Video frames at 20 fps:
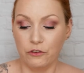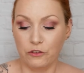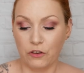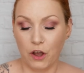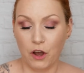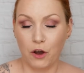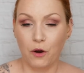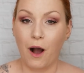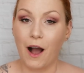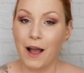
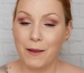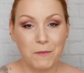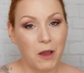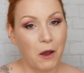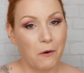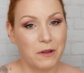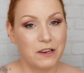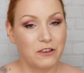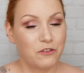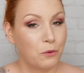So
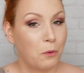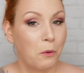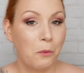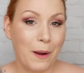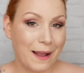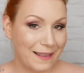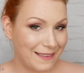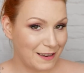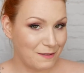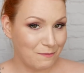I'm going to
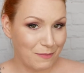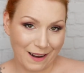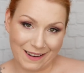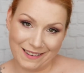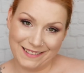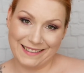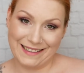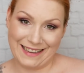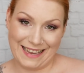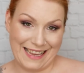a wedding
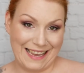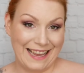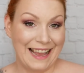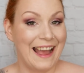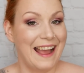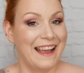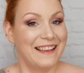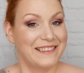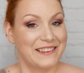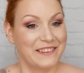party,
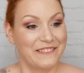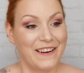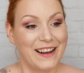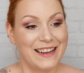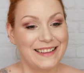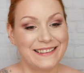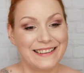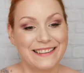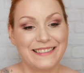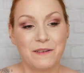so
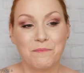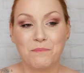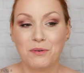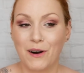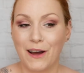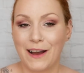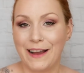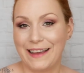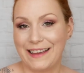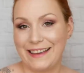I did the
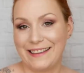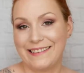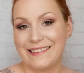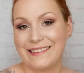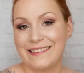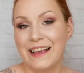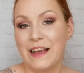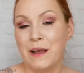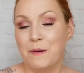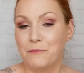
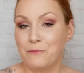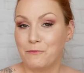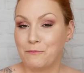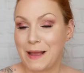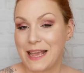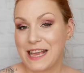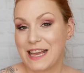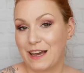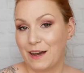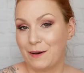bride's
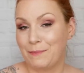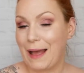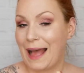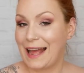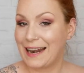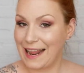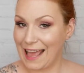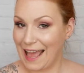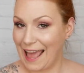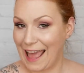makeup
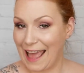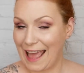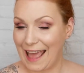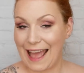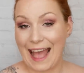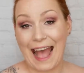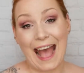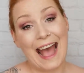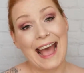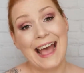and
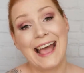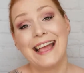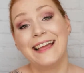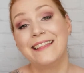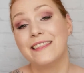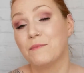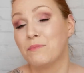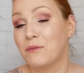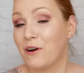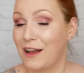hair
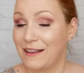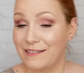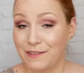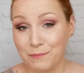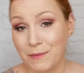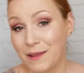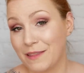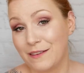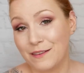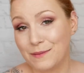and the
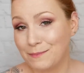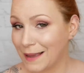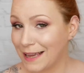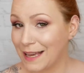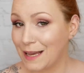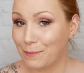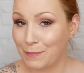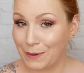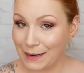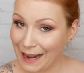bride's mother's
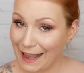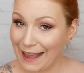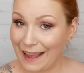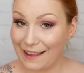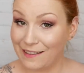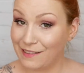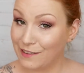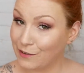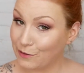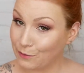makeup and
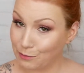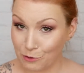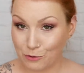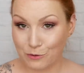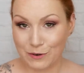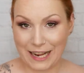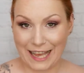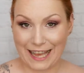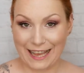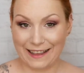hair this
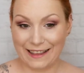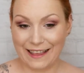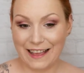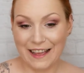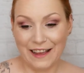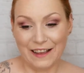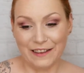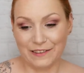morning.